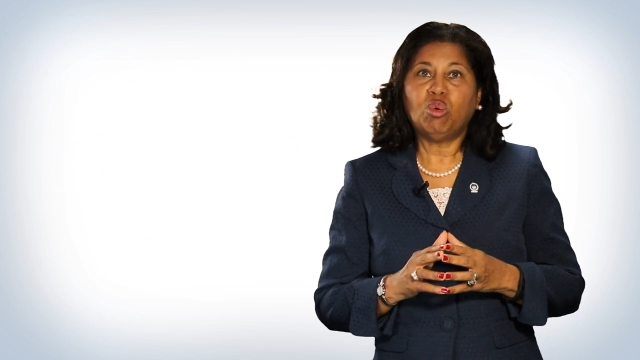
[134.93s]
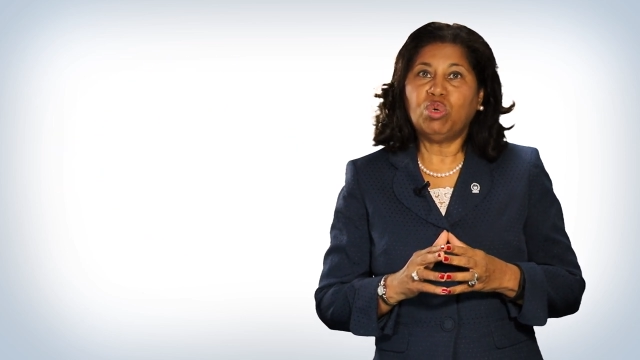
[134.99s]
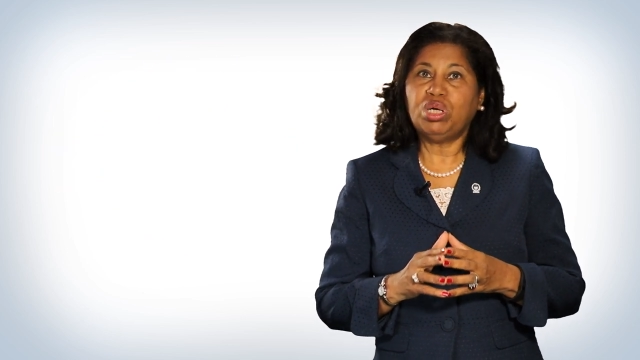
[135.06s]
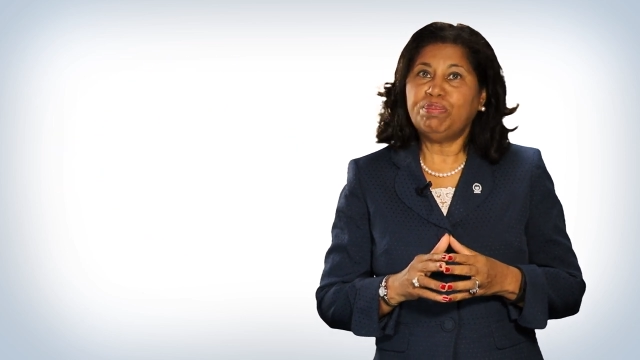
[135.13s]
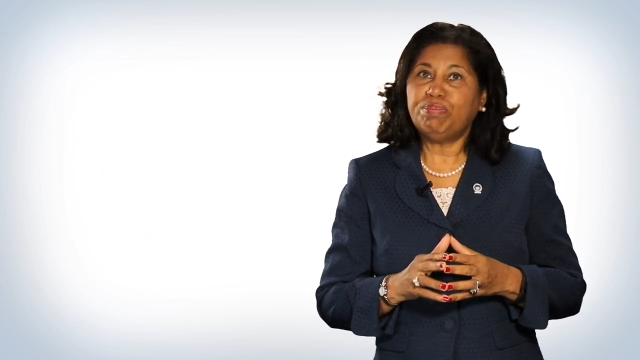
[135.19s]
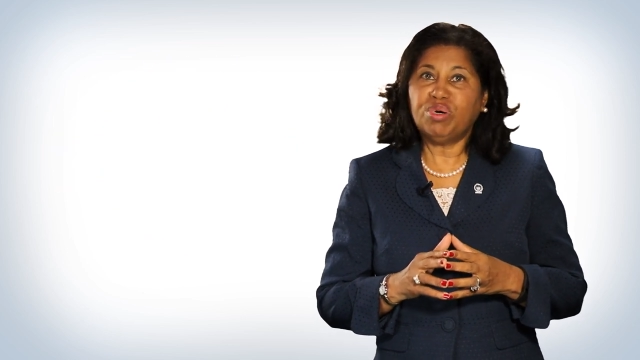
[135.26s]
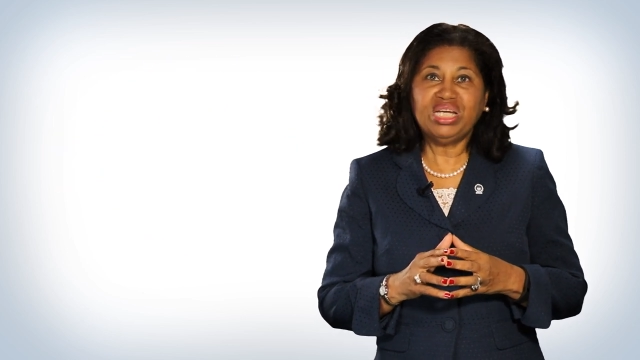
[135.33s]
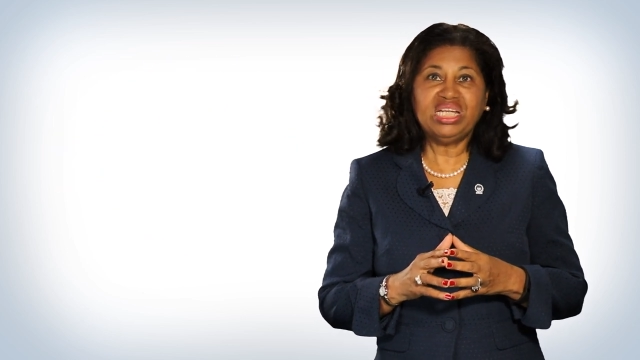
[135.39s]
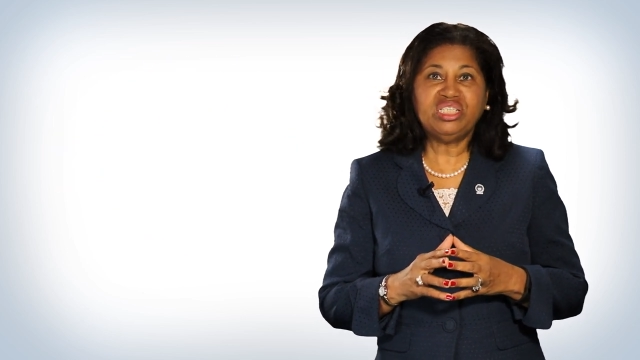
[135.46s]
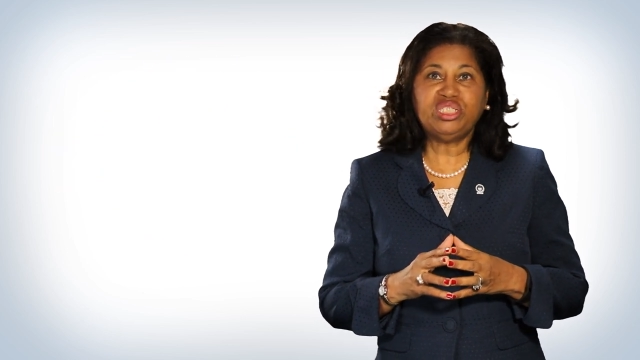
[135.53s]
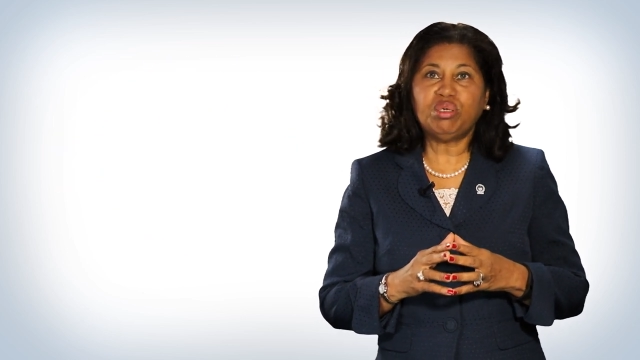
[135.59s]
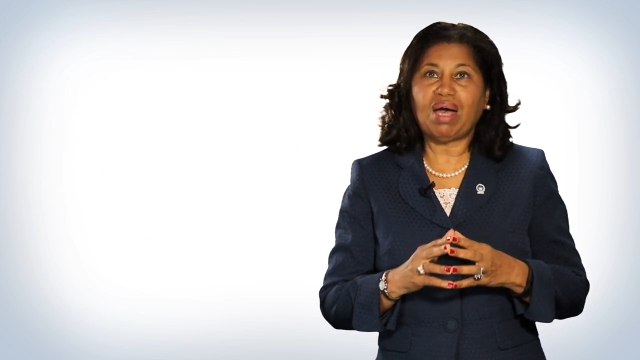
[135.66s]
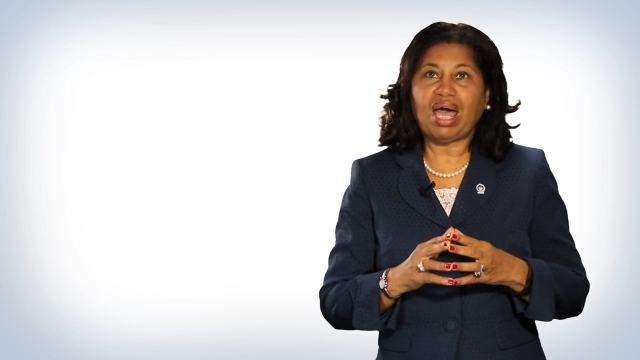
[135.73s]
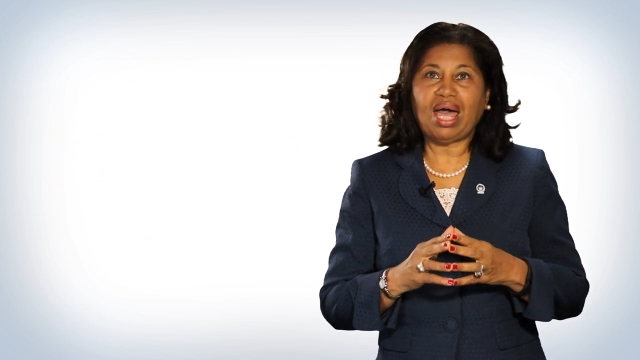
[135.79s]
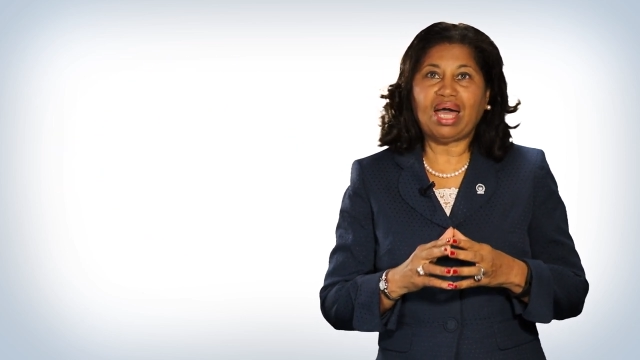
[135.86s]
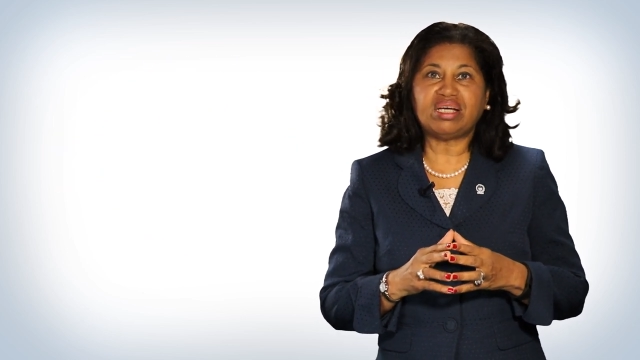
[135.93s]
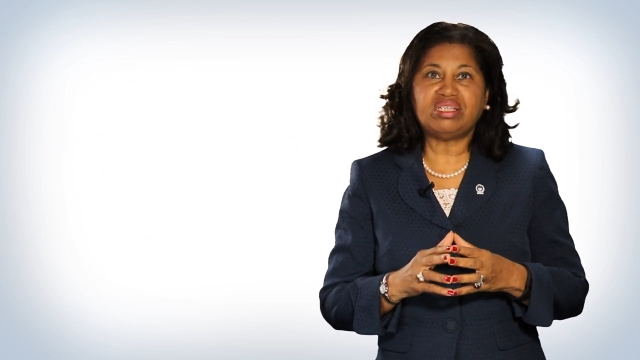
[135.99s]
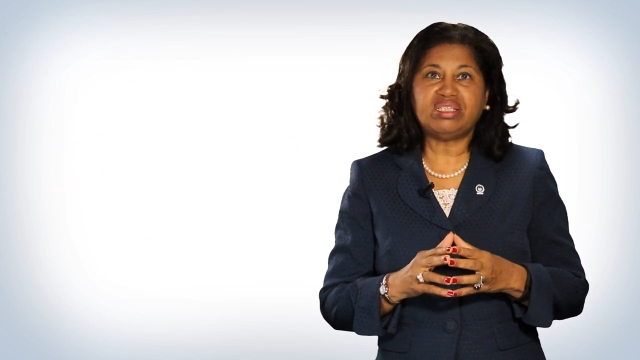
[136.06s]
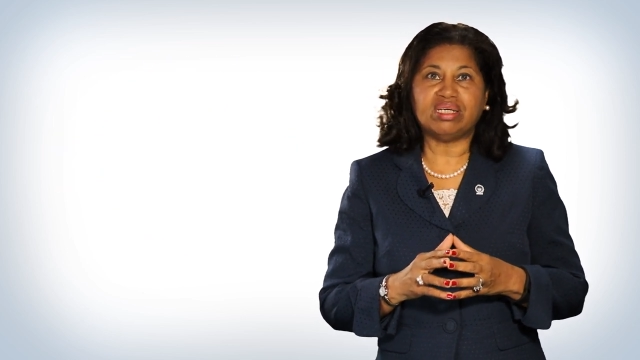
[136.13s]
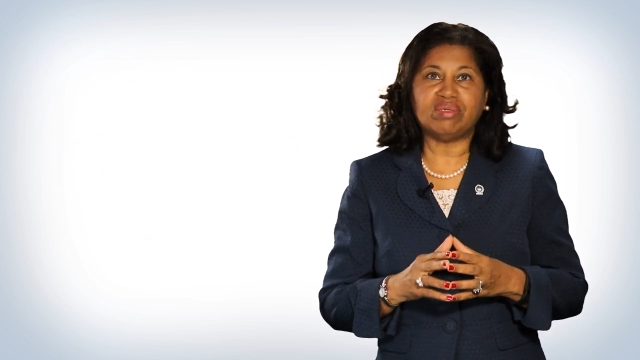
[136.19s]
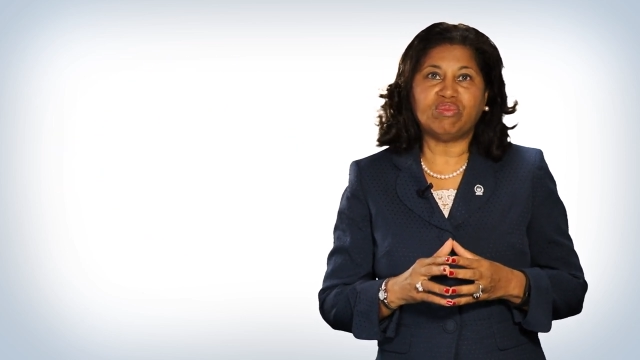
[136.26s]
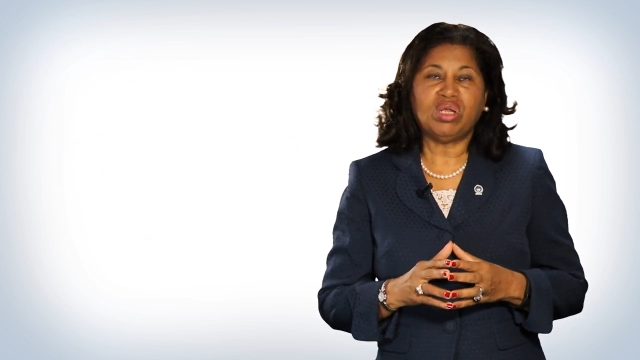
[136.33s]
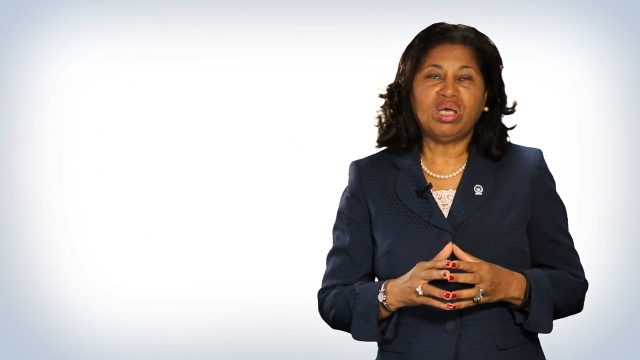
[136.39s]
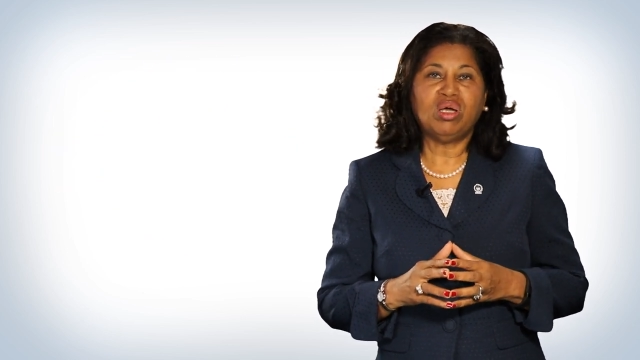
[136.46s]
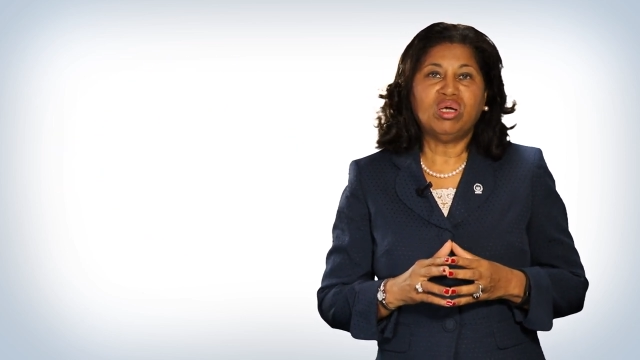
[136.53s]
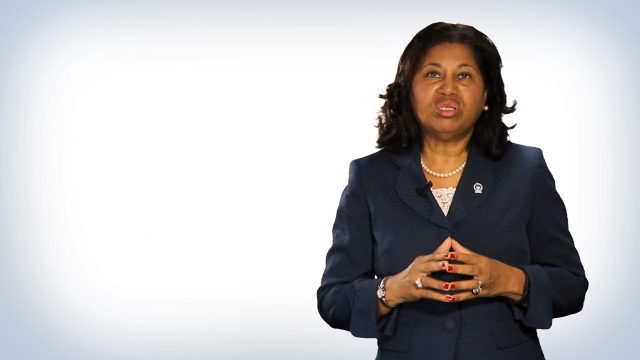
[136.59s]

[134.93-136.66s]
When put into action,